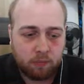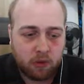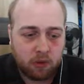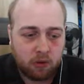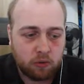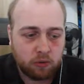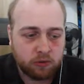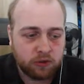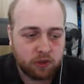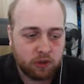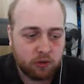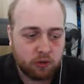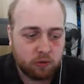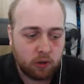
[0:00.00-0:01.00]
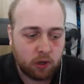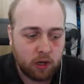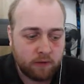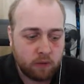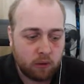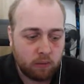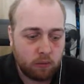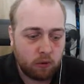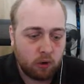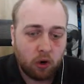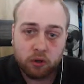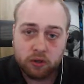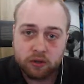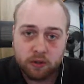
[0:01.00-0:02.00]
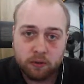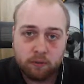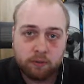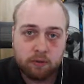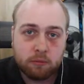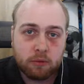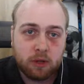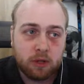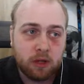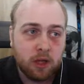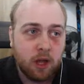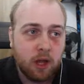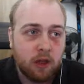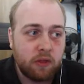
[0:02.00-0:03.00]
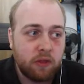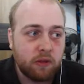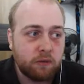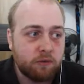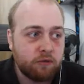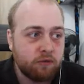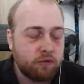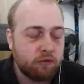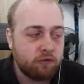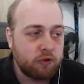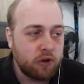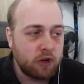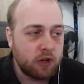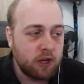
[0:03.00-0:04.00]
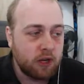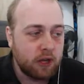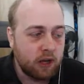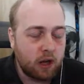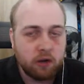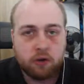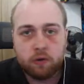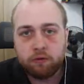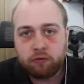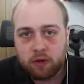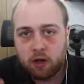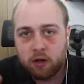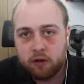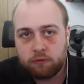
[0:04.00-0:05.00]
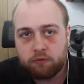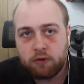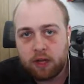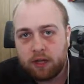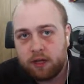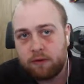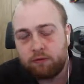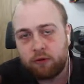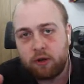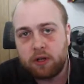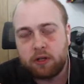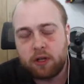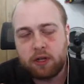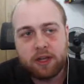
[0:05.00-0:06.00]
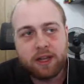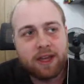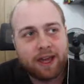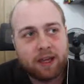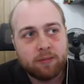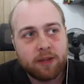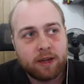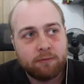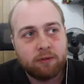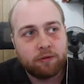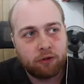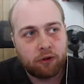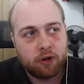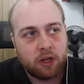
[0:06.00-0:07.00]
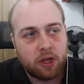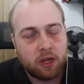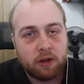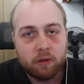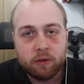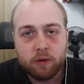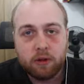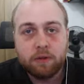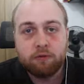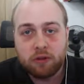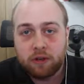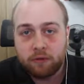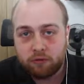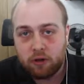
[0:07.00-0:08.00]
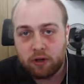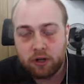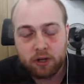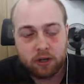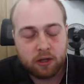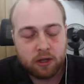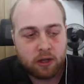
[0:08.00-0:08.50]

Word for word: Also, if you want more content from me, this Friday I do Indie games every Friday, so that's for Indie Friday.